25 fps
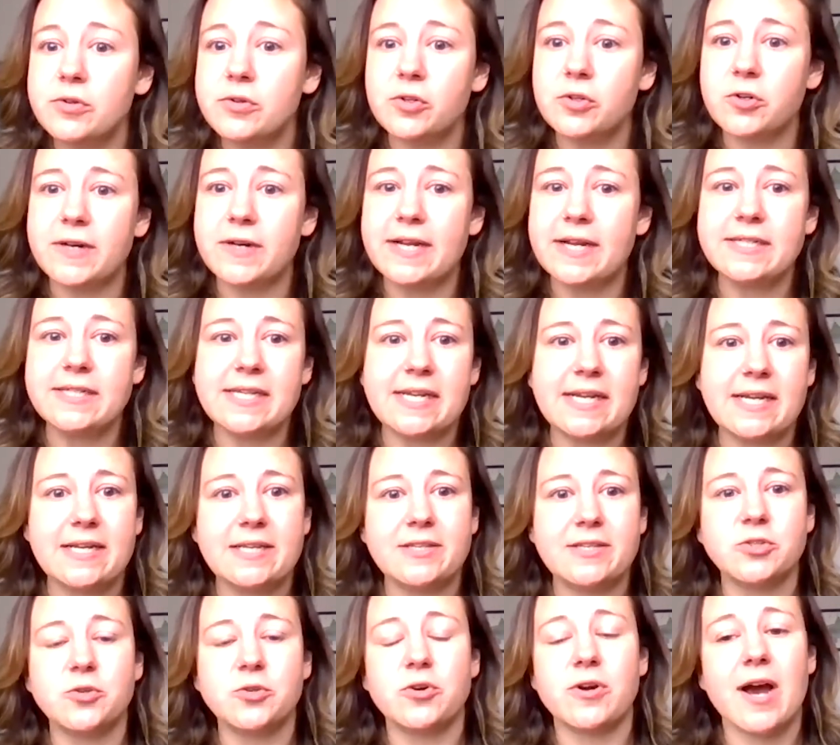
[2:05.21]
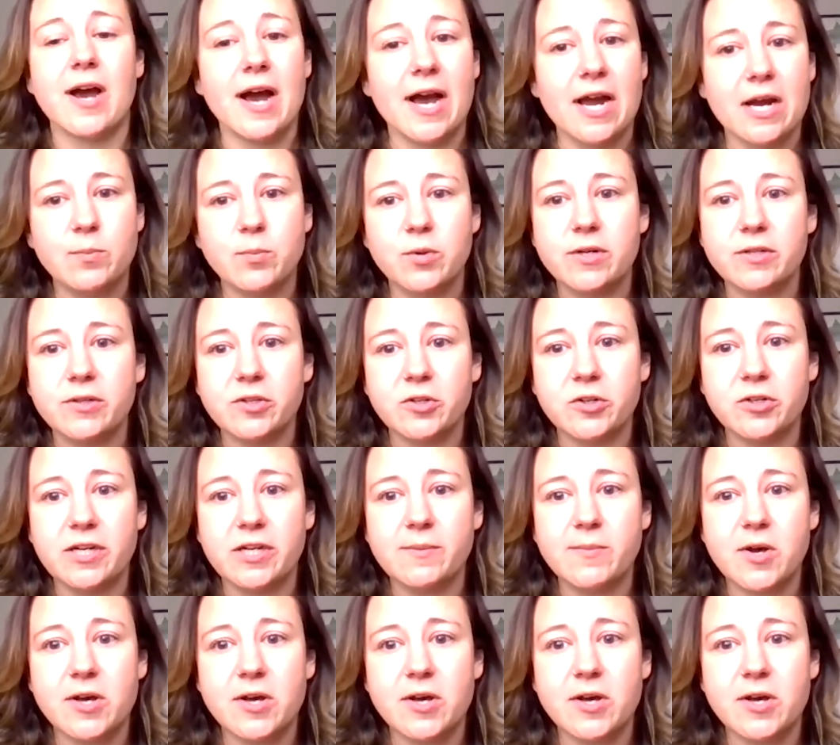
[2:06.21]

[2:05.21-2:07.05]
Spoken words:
learning days or a hybrid learning